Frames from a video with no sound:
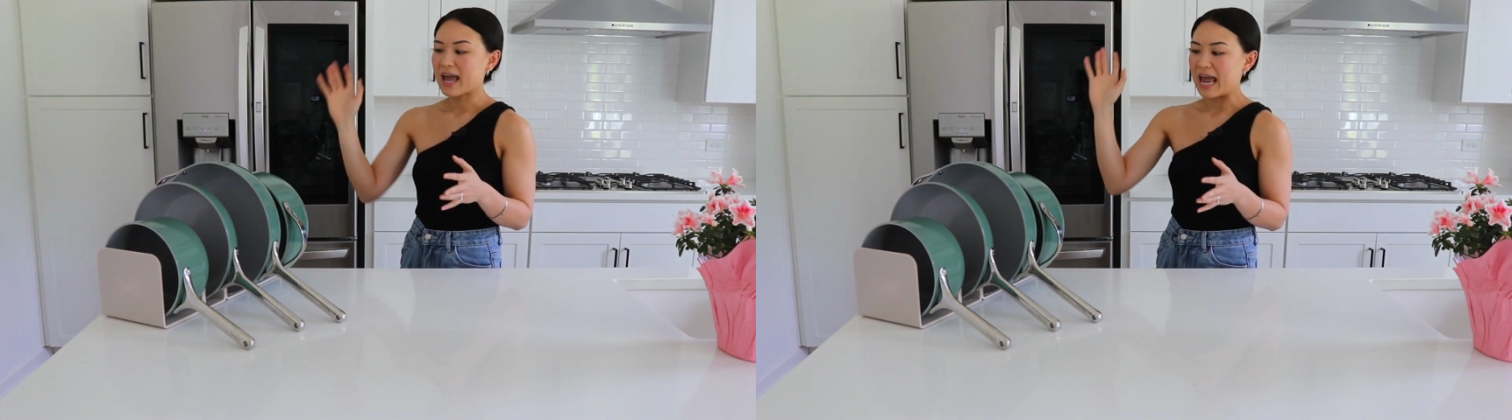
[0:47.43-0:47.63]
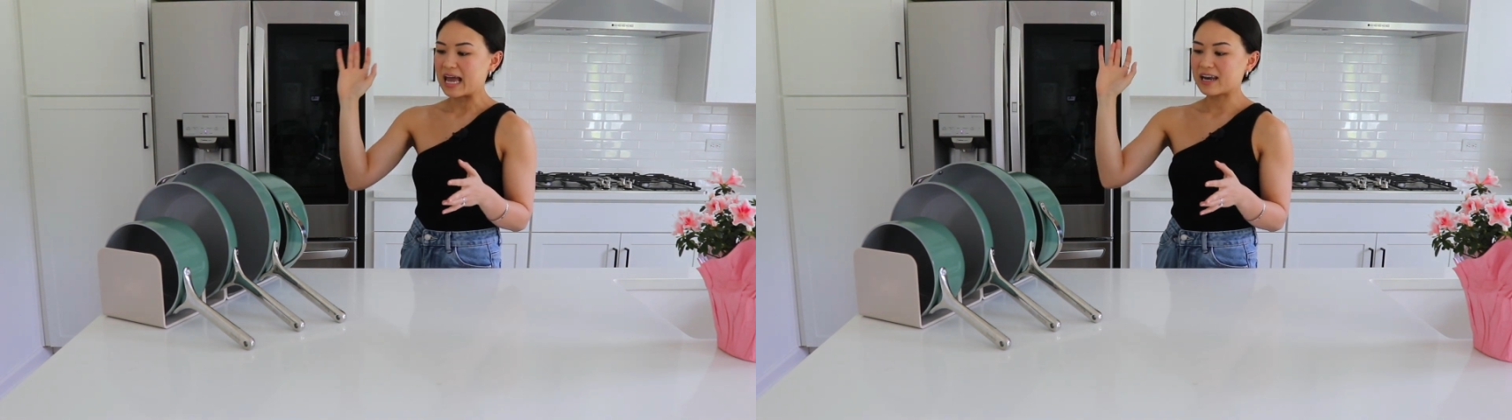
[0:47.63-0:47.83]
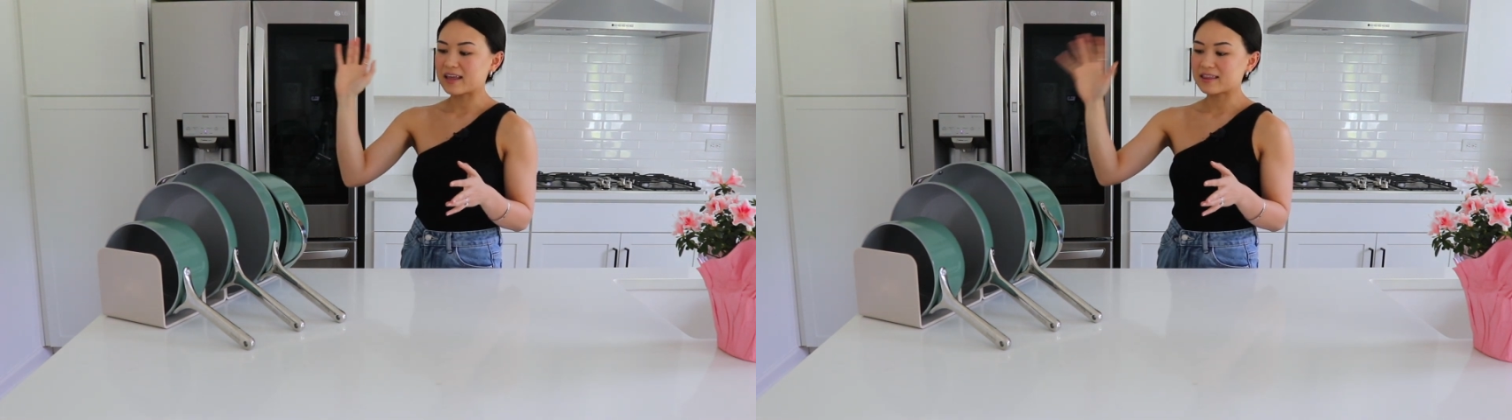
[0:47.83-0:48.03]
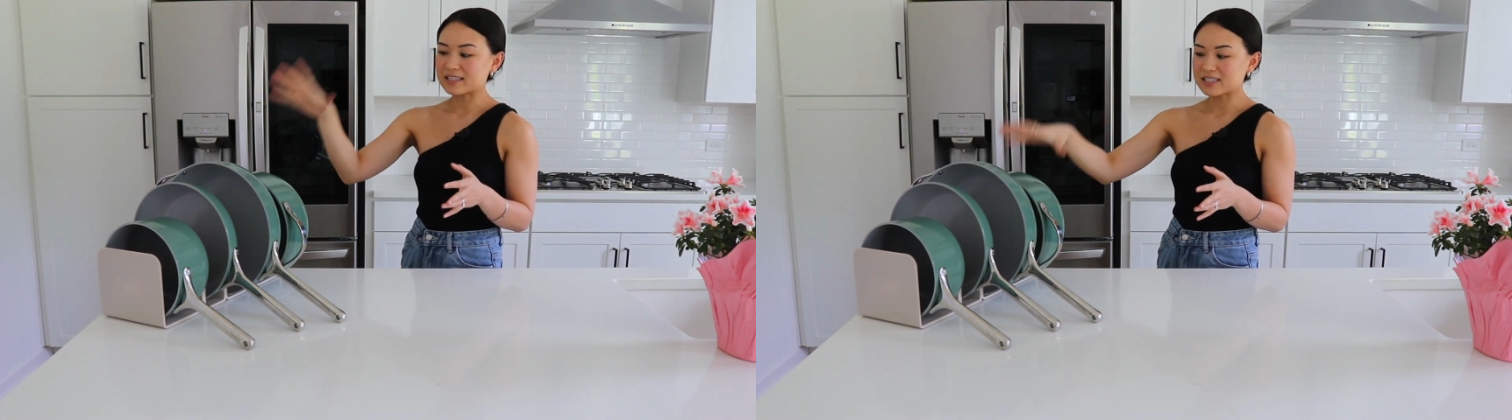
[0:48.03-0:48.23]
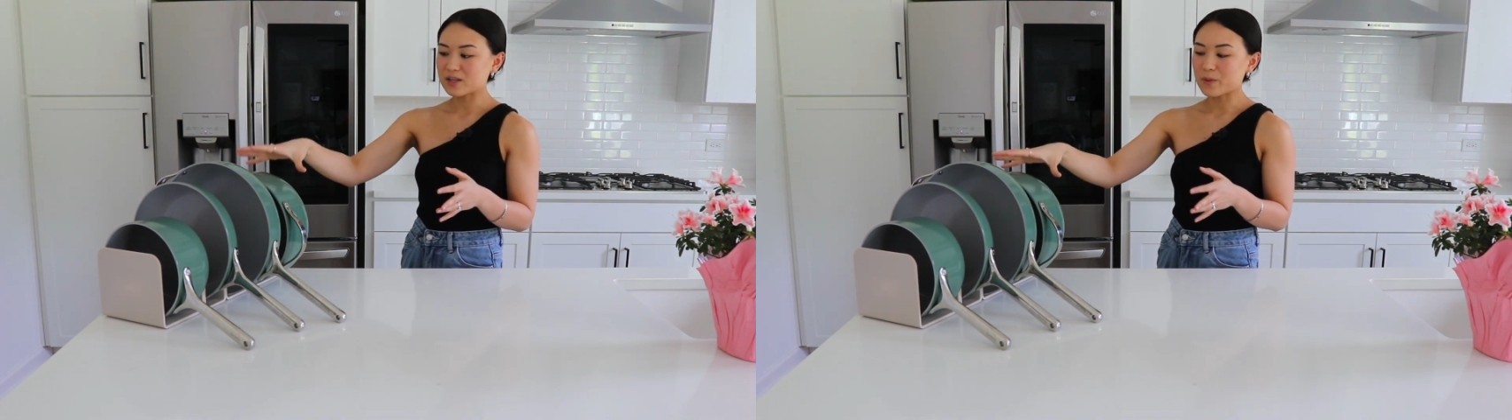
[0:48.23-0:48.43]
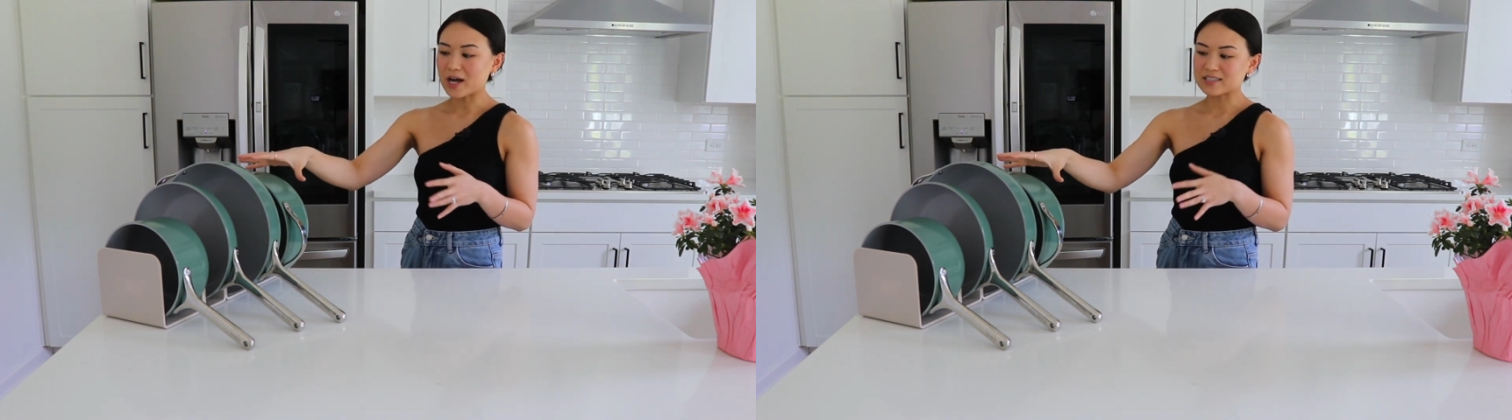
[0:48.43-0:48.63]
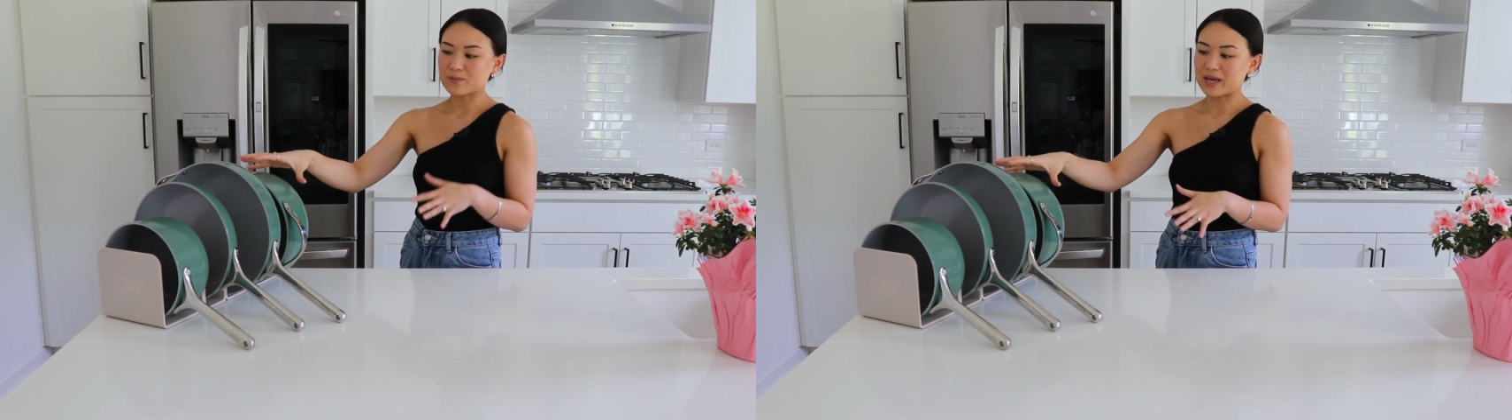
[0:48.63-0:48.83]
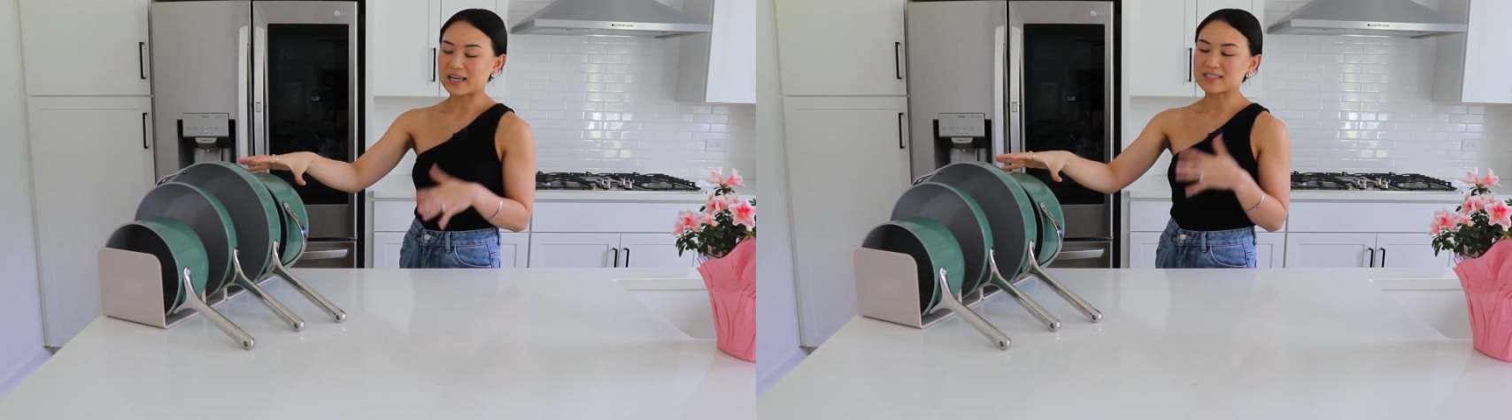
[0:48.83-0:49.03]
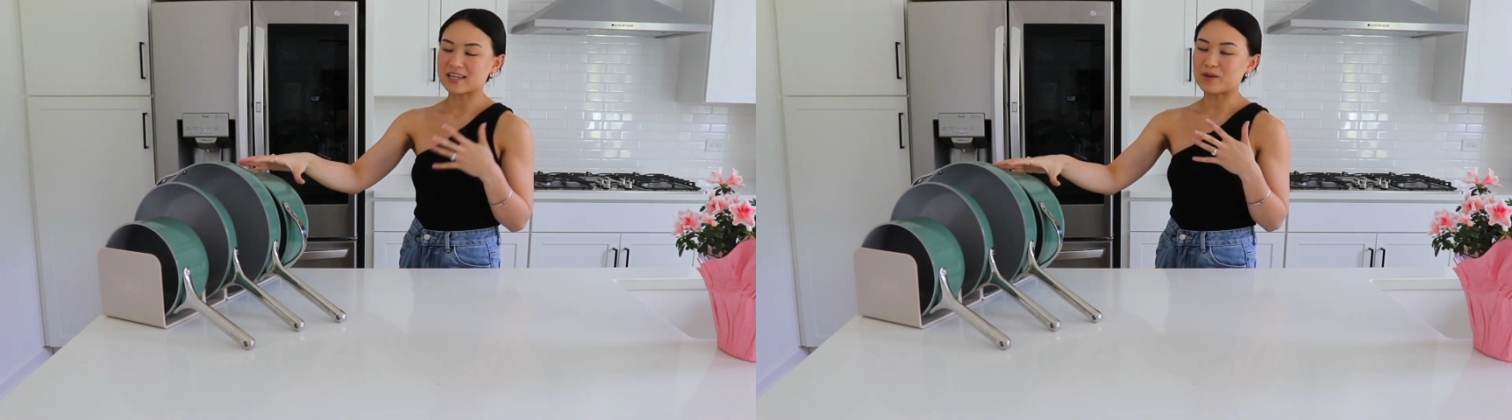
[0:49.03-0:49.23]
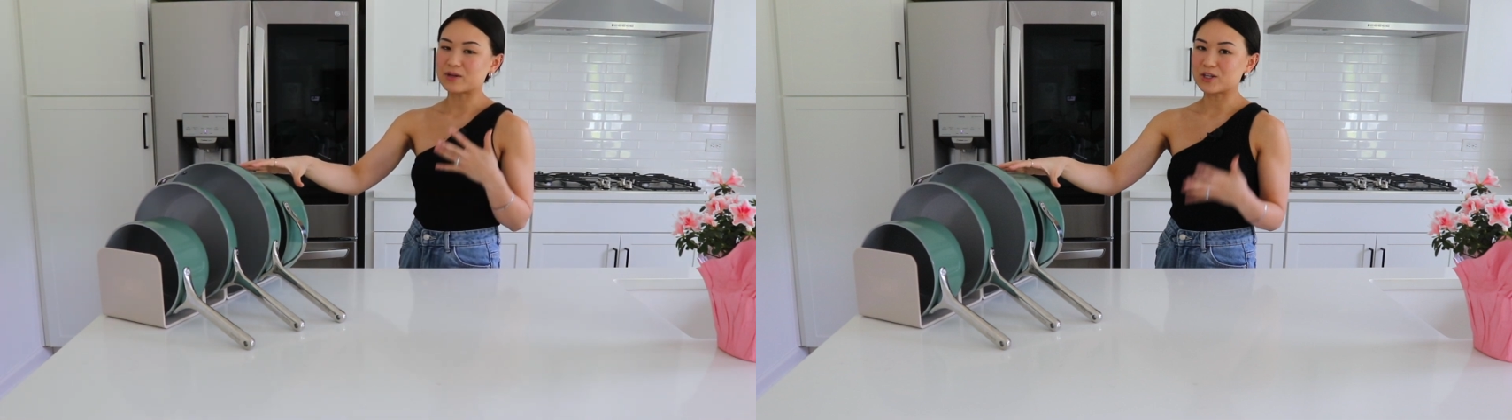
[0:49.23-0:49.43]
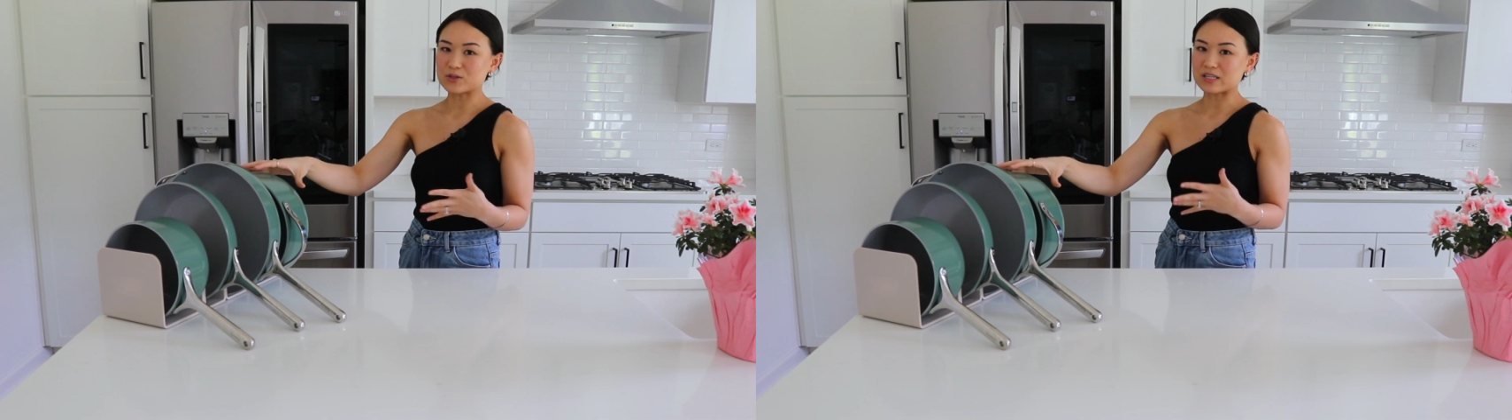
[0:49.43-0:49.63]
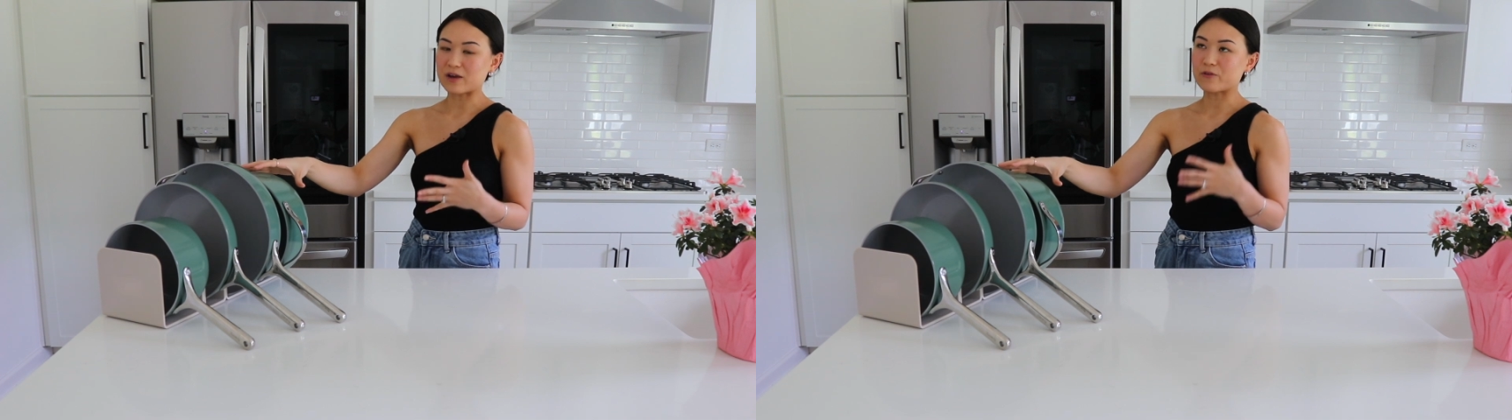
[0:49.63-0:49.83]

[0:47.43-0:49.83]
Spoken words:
And this is the pots and pans that I've been using